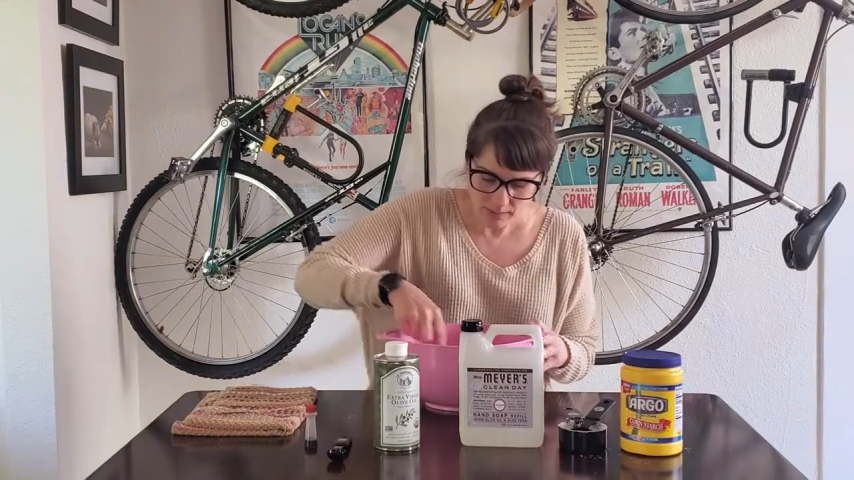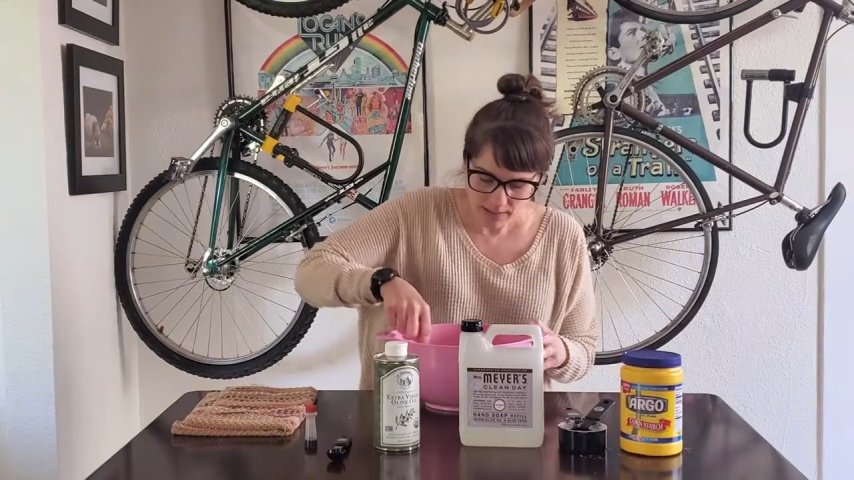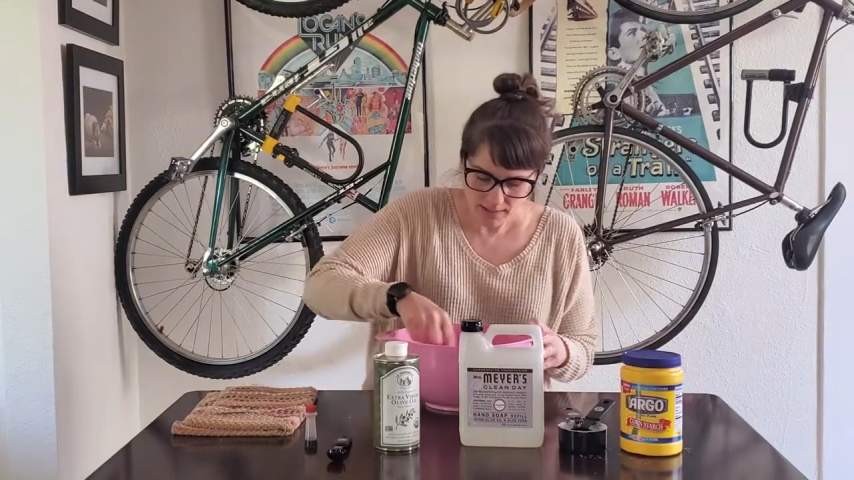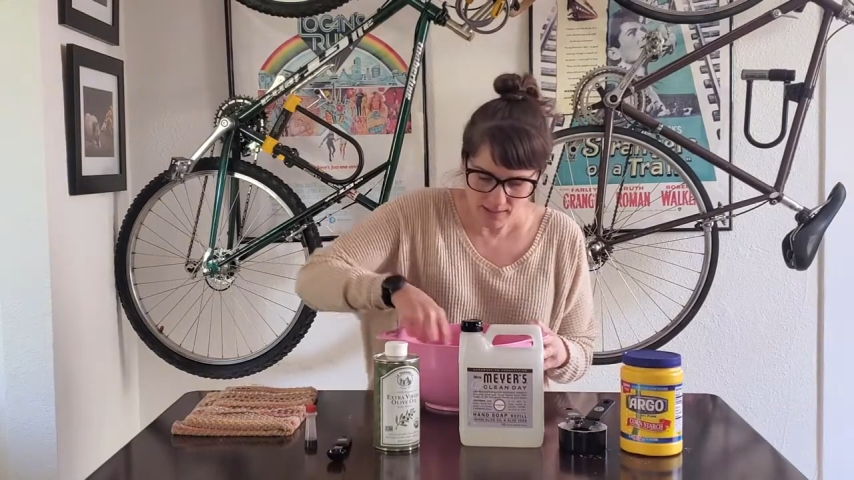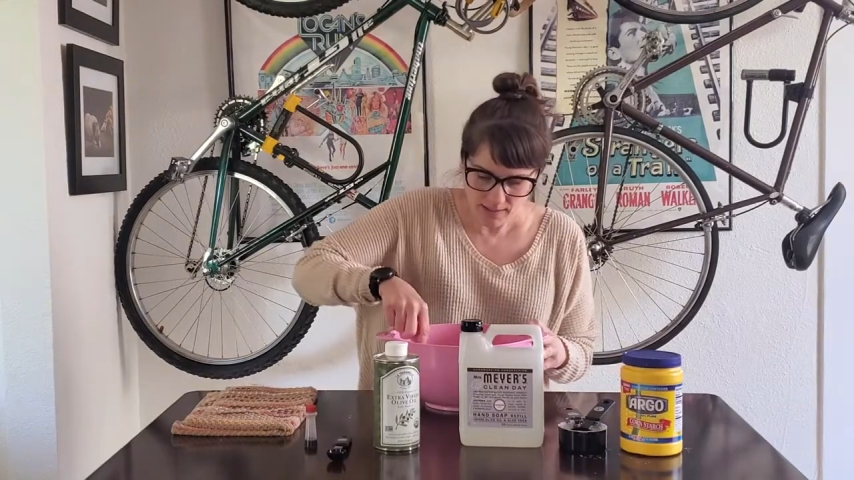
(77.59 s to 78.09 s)

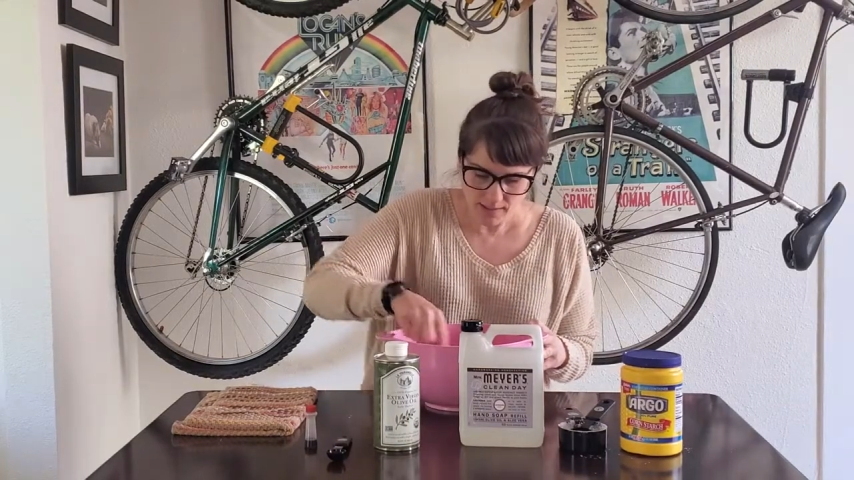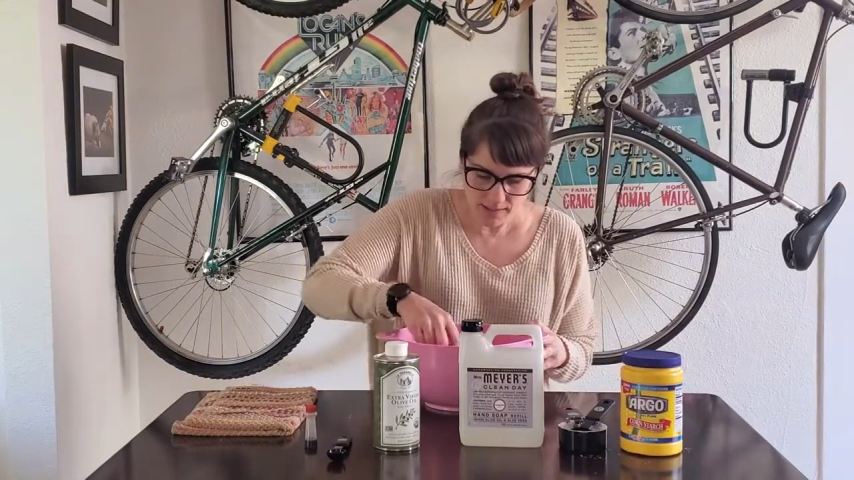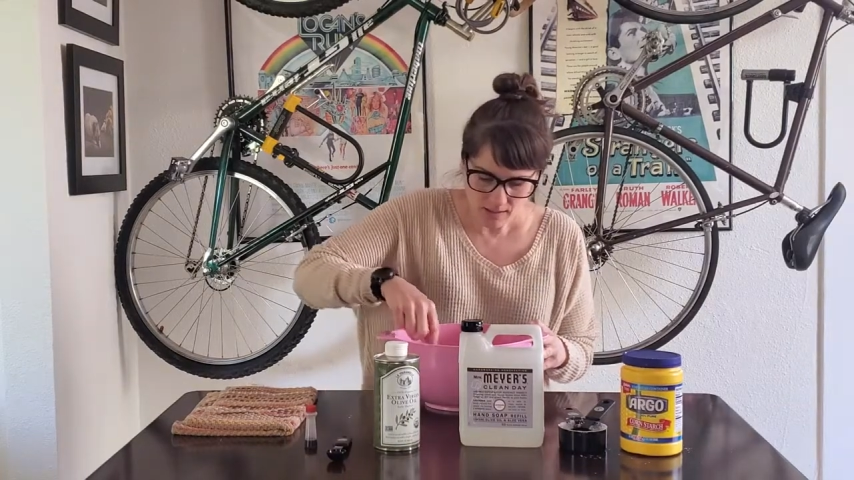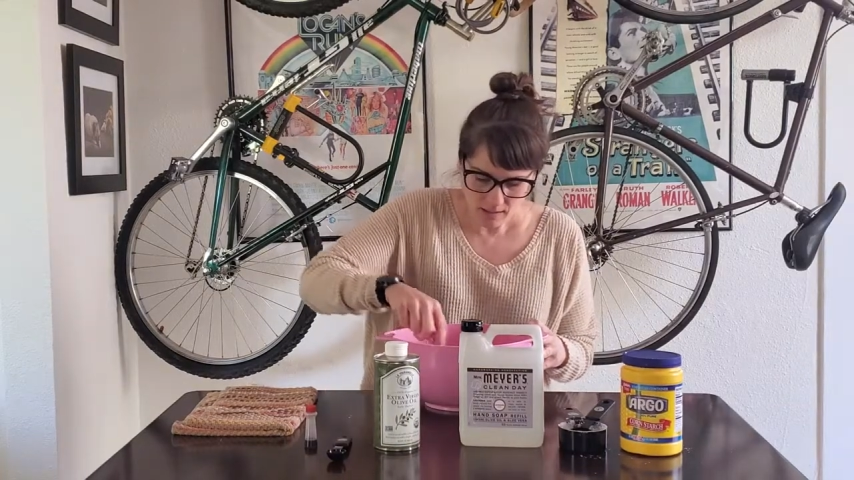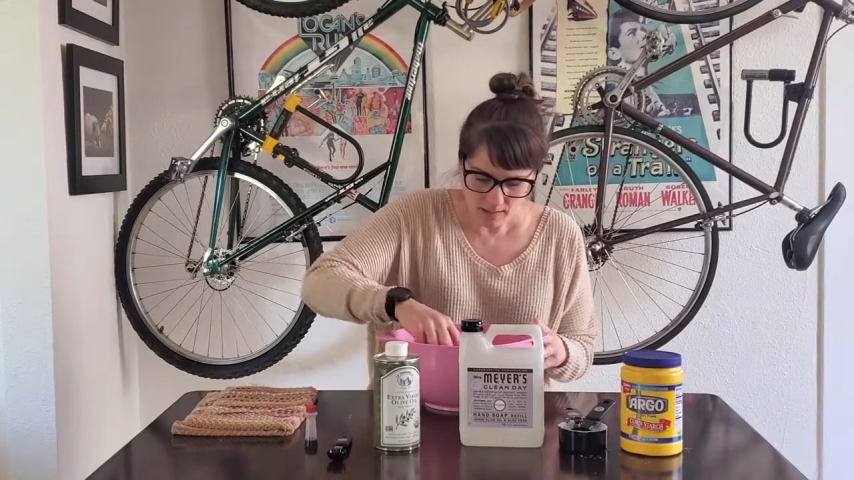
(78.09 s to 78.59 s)
mix
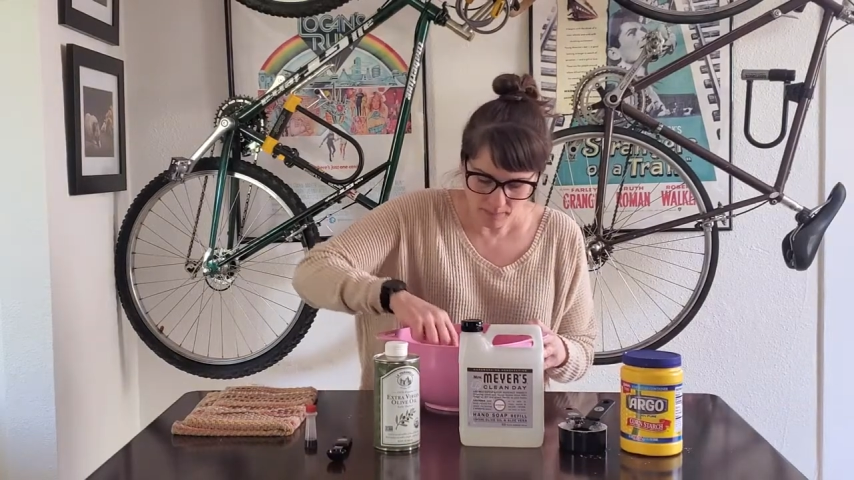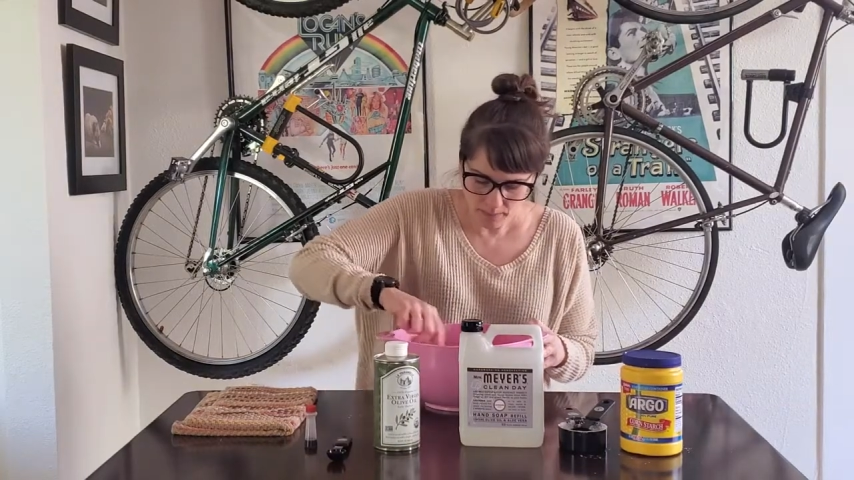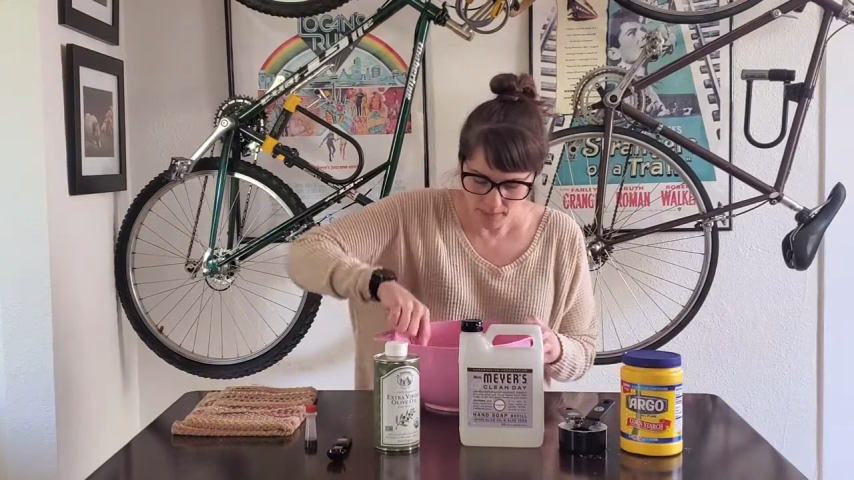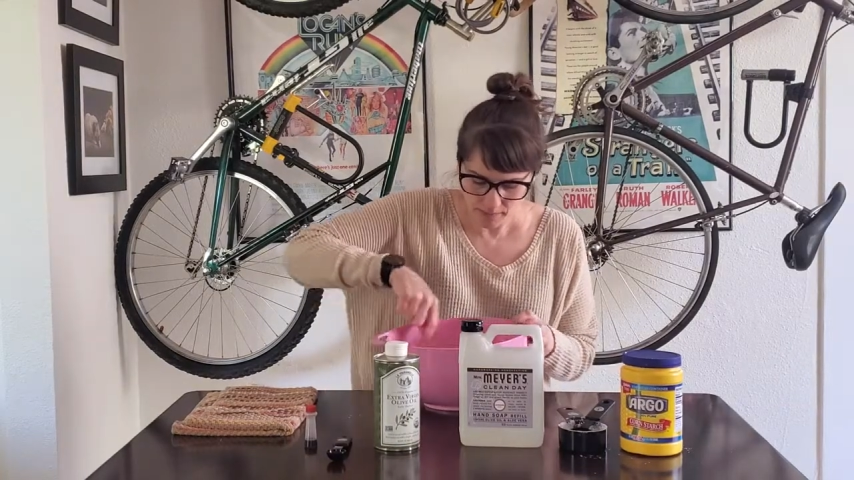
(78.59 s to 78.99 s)
this up.